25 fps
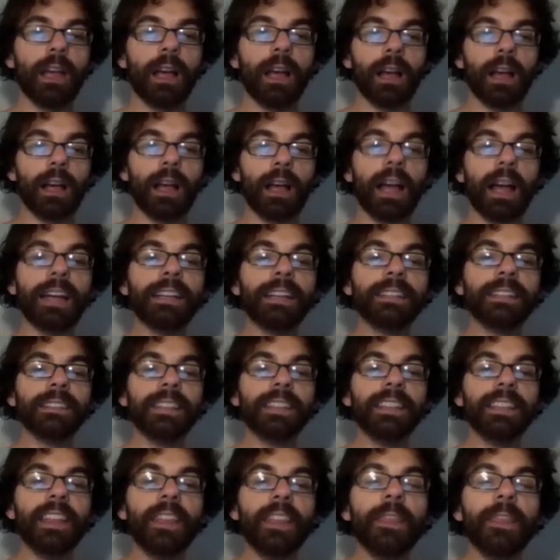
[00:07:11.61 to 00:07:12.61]
I can say
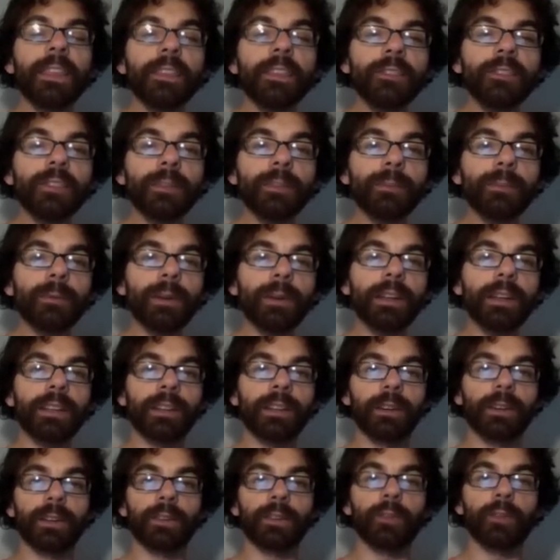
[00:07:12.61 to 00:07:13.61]
that this number right
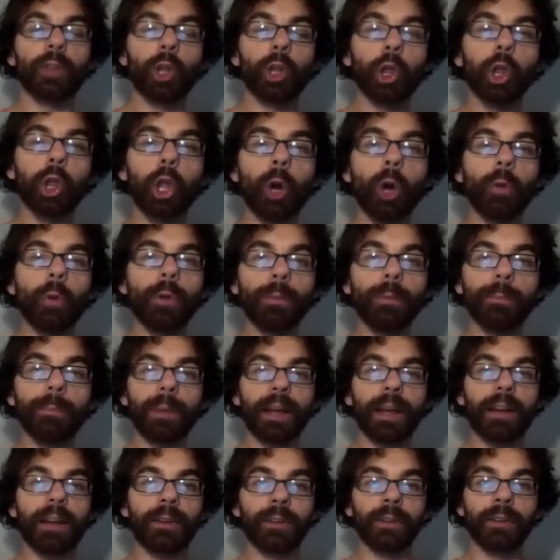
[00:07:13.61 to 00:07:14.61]
here is the lower
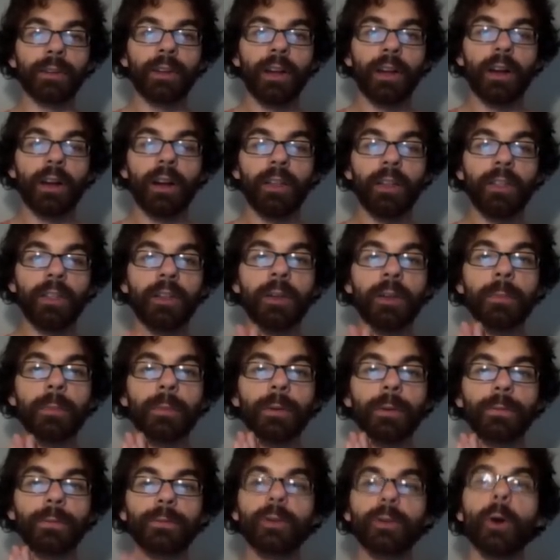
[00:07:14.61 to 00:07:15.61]
bound on the number
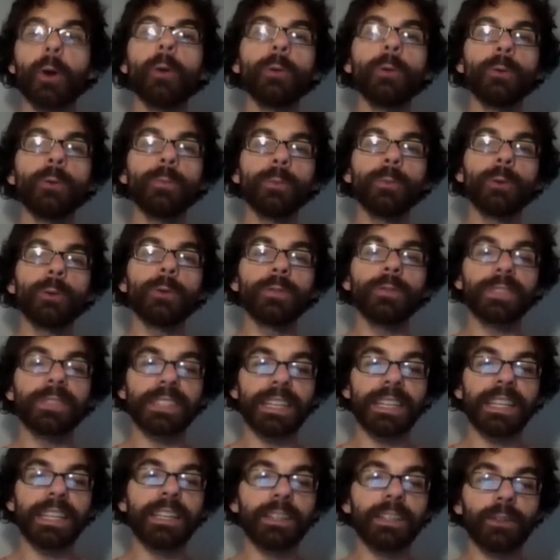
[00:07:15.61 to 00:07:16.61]
of total moves
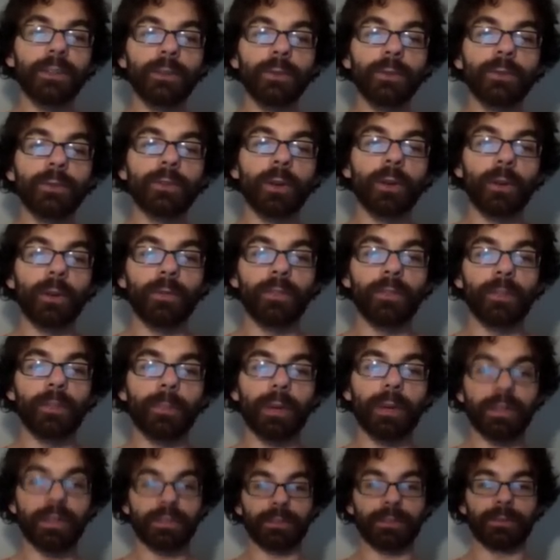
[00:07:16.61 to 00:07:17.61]
needed to solve the
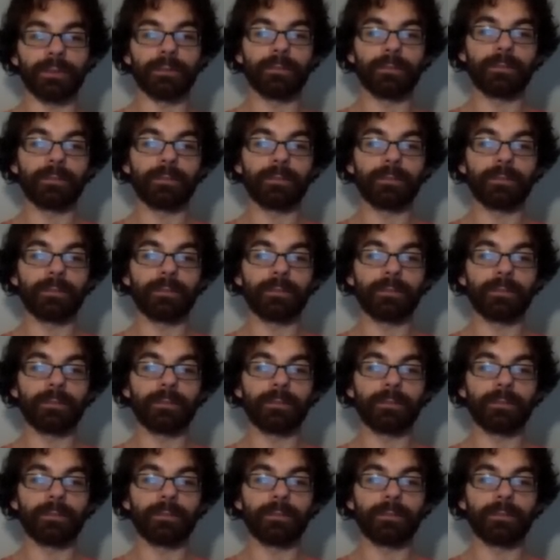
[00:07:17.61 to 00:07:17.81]
puzzle.